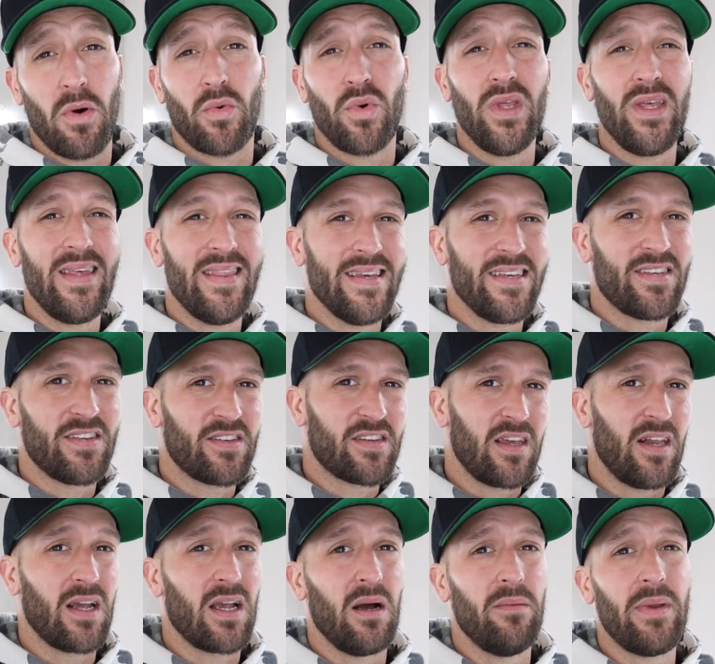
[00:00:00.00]
but really this is
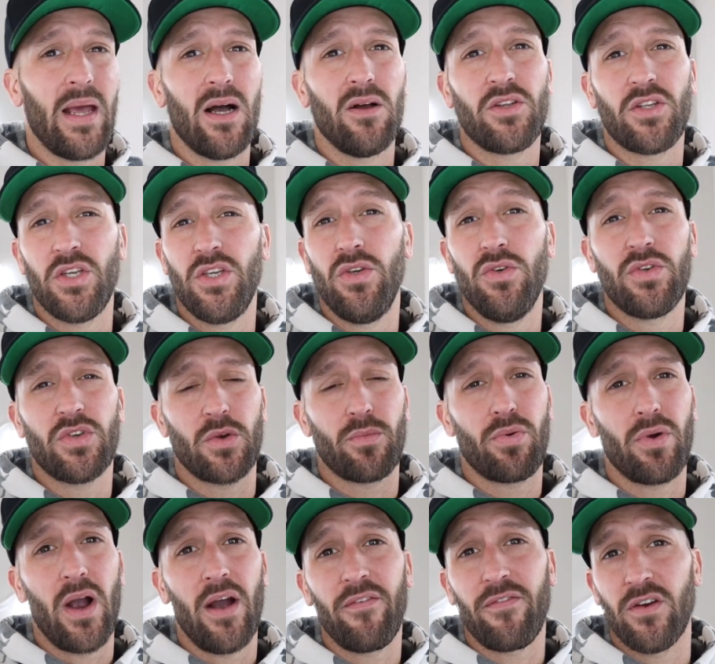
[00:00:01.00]
going to come down to user
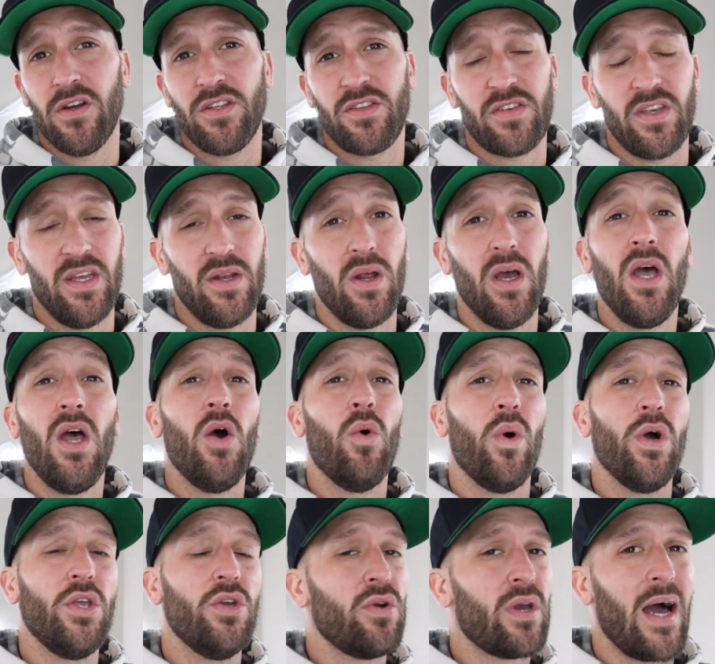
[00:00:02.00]
preference and
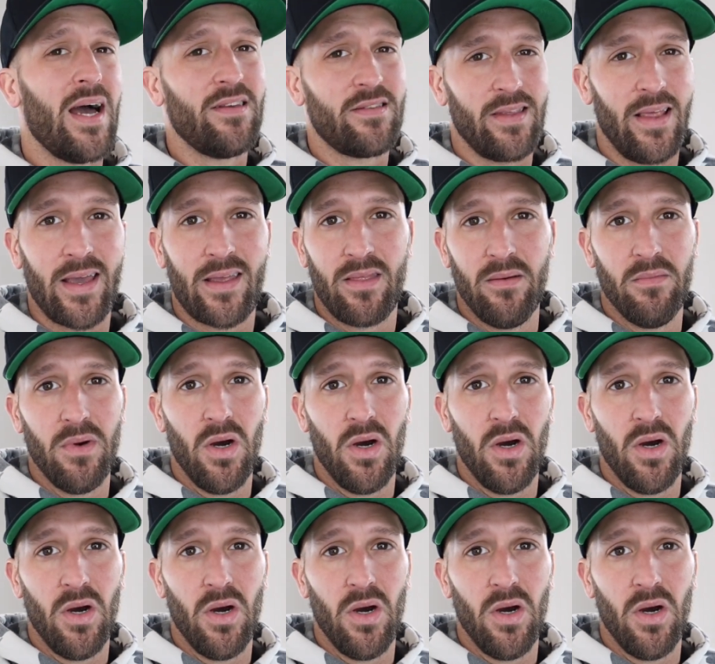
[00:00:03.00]
what you guys like the